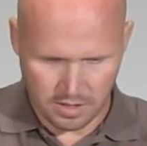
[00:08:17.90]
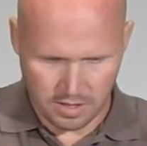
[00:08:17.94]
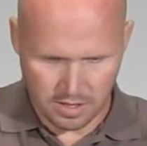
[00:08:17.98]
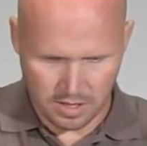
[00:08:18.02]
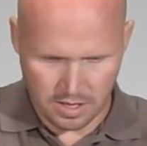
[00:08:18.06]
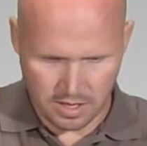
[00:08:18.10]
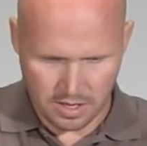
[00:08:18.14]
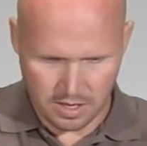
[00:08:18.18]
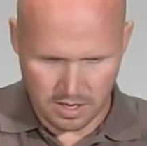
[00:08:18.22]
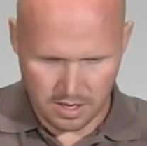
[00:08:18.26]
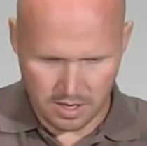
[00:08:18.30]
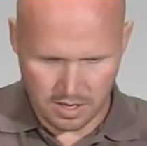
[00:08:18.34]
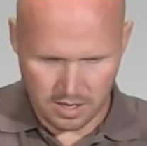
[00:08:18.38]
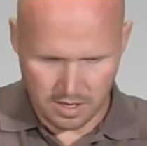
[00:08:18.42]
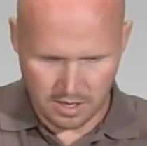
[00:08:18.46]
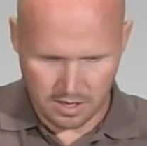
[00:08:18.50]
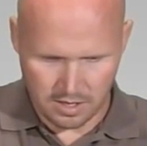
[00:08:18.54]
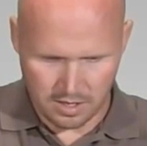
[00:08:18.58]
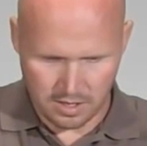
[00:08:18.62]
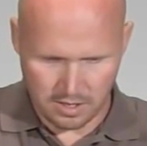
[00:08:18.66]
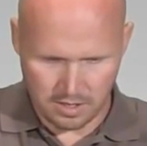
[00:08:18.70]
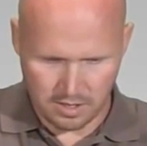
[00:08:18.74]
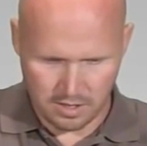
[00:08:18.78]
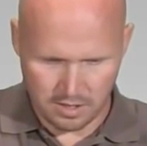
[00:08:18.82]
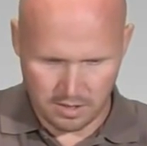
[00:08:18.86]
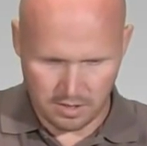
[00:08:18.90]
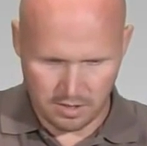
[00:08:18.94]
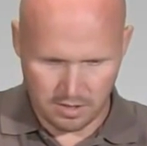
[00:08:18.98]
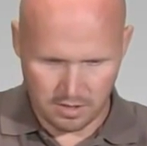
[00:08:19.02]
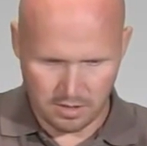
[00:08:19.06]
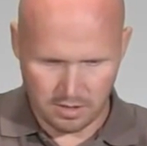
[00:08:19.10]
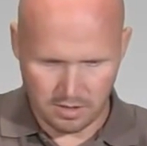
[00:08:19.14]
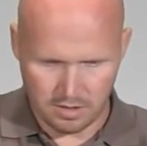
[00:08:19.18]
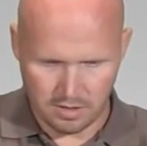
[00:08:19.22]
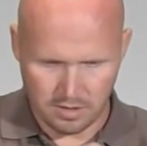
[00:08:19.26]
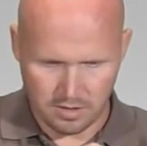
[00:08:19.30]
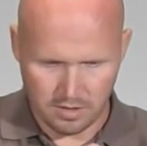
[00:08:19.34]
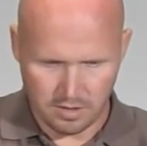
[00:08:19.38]
And
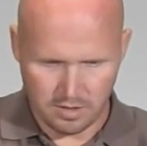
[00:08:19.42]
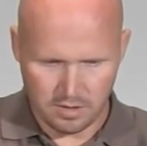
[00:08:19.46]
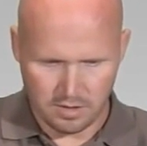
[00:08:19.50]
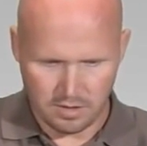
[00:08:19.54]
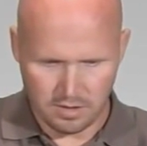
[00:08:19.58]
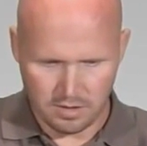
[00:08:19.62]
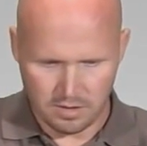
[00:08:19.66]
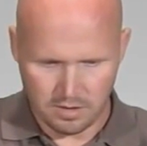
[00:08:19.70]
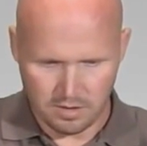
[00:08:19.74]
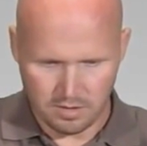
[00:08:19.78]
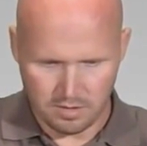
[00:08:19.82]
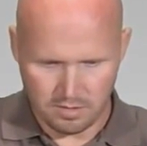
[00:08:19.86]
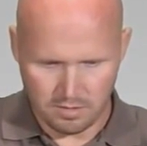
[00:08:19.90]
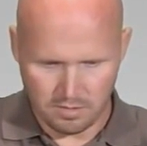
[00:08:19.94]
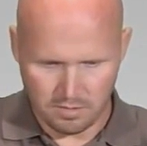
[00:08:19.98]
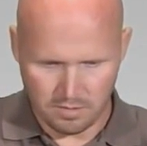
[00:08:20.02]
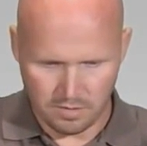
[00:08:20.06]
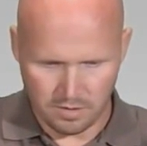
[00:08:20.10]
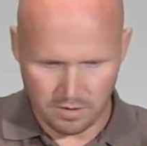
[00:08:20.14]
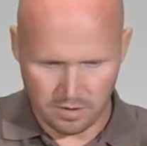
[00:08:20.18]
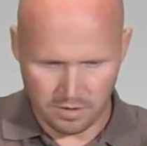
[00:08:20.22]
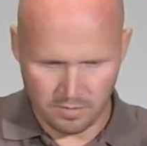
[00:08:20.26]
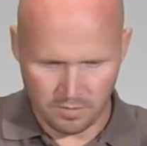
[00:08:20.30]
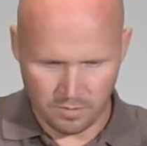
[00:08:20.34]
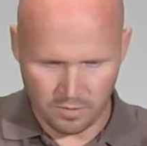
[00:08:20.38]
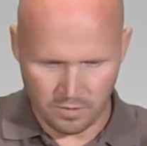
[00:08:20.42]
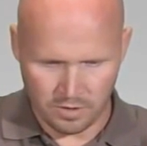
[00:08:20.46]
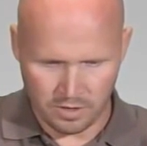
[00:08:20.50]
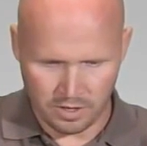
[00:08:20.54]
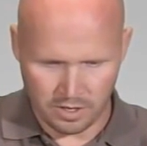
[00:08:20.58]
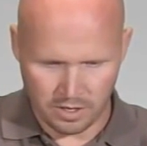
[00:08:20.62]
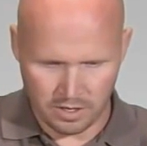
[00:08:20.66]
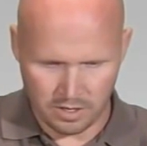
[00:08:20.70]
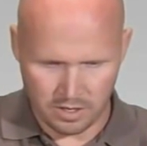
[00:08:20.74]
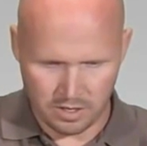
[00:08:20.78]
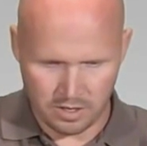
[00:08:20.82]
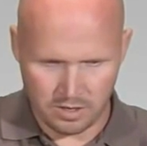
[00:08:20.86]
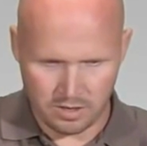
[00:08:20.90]
one more to
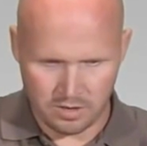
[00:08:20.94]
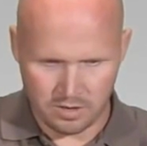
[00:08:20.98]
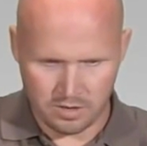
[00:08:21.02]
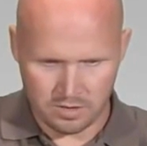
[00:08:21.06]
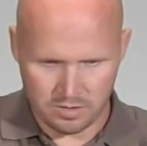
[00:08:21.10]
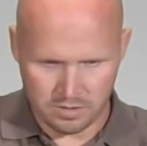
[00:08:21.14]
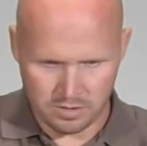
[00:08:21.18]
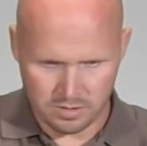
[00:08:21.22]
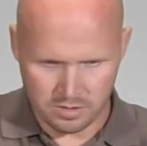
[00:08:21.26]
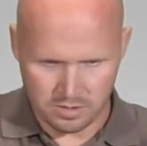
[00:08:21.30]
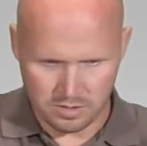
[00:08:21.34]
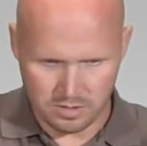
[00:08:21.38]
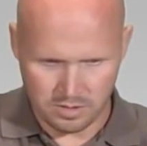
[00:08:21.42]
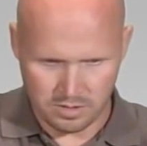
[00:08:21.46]
go.